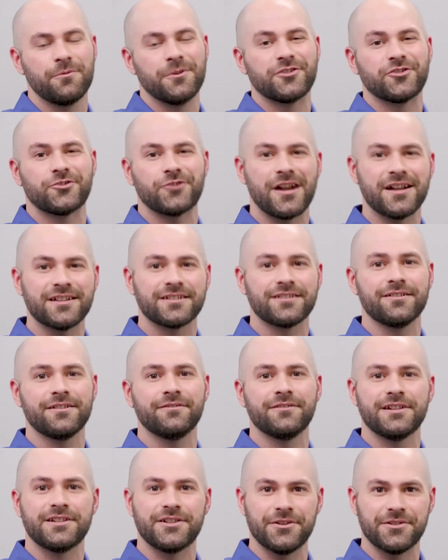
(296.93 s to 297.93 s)
which drastically
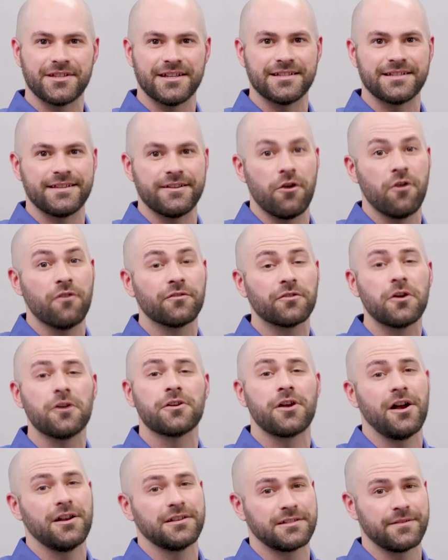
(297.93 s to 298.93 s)
reduces the overall
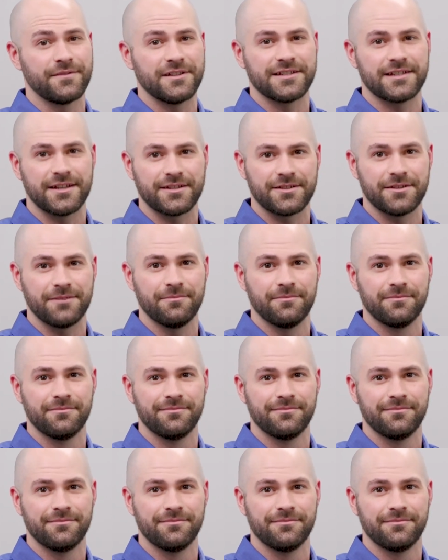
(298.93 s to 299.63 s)
cost of the system.